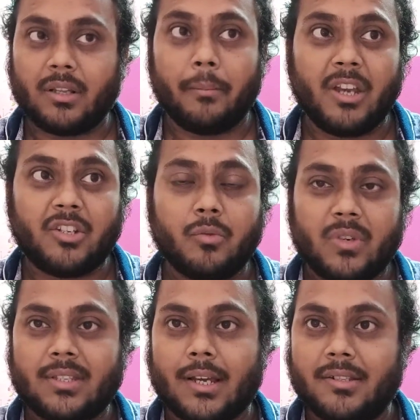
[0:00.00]
and the machine
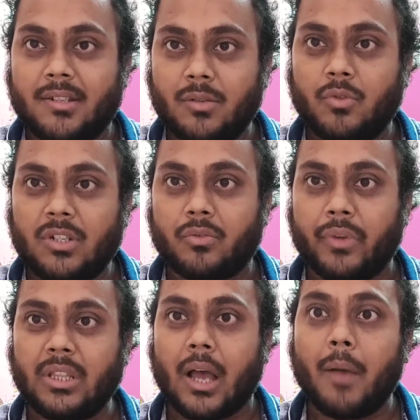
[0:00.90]
was constituted
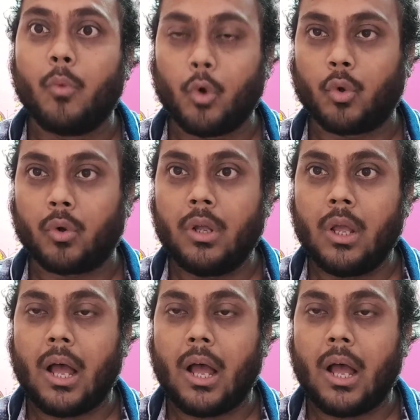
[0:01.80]
with a motor.